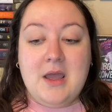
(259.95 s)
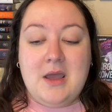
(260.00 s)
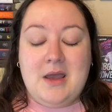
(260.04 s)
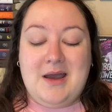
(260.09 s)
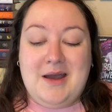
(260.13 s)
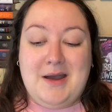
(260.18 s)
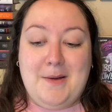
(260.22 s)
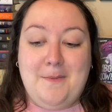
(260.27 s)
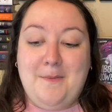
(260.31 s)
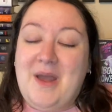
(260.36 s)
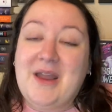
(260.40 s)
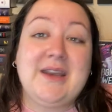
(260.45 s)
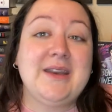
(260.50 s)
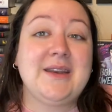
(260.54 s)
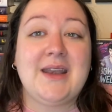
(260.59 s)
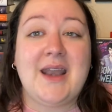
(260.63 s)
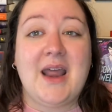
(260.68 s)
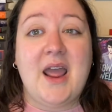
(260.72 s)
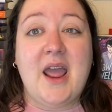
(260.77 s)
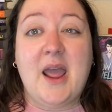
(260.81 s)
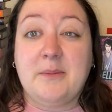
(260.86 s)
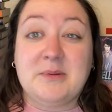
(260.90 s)
Um, I
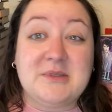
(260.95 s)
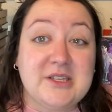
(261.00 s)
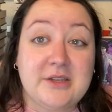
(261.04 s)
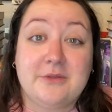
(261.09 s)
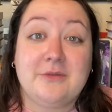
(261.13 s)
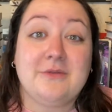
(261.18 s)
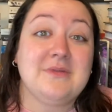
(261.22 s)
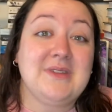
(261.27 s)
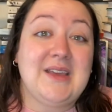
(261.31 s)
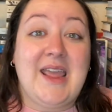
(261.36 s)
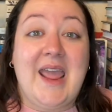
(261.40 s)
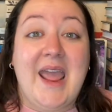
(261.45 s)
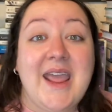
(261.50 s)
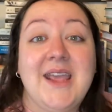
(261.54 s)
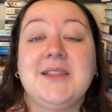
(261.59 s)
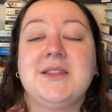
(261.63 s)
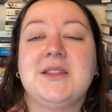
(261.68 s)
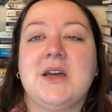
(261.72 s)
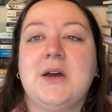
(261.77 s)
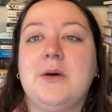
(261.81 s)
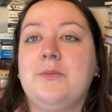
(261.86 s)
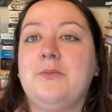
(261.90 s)
didn't absolutely hate
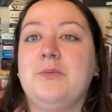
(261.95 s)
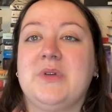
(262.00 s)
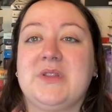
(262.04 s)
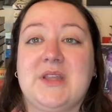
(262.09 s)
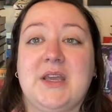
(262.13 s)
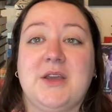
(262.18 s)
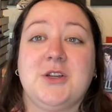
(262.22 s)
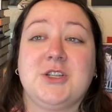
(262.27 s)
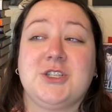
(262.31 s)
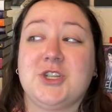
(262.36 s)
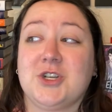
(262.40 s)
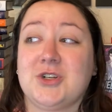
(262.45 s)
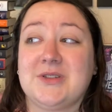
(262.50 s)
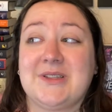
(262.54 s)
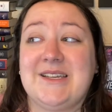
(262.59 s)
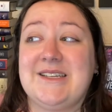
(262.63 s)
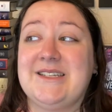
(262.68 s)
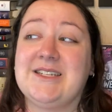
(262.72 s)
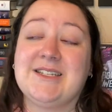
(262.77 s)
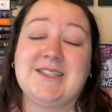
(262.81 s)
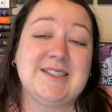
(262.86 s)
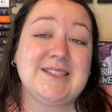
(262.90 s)
them, but they certainly
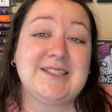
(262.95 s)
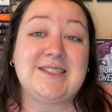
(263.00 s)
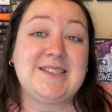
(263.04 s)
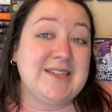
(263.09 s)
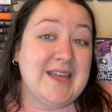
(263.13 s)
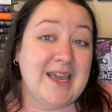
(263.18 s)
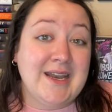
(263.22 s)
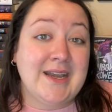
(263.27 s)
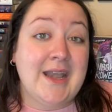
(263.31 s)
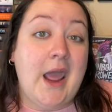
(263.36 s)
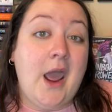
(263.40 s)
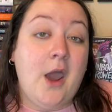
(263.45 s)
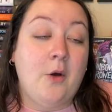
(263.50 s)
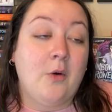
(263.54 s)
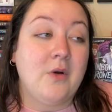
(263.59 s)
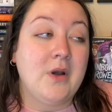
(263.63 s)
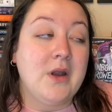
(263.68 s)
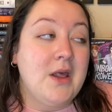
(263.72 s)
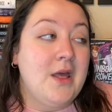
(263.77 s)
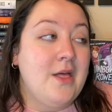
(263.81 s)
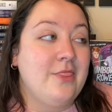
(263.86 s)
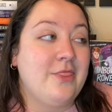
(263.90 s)
didn't stand out
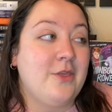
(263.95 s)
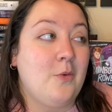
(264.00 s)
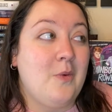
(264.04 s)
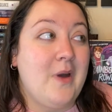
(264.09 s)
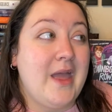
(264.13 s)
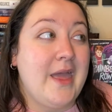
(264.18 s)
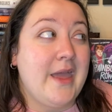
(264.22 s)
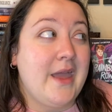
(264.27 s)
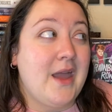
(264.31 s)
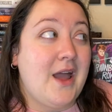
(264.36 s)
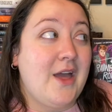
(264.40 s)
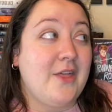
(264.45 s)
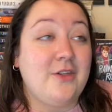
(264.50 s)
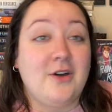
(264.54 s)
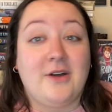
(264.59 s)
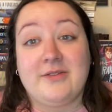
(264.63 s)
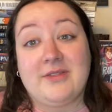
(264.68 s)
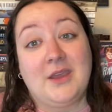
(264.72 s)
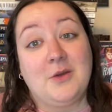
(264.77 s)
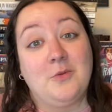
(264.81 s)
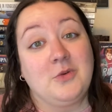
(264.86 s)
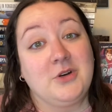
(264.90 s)
the way I
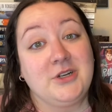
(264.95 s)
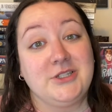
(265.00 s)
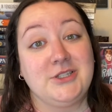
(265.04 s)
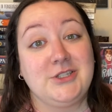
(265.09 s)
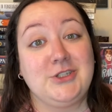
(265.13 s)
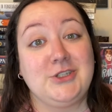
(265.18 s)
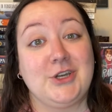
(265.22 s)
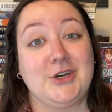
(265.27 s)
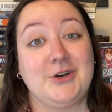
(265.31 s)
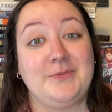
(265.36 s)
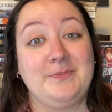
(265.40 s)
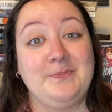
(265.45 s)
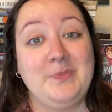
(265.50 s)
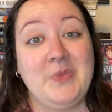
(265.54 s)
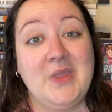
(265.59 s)
thought they would. So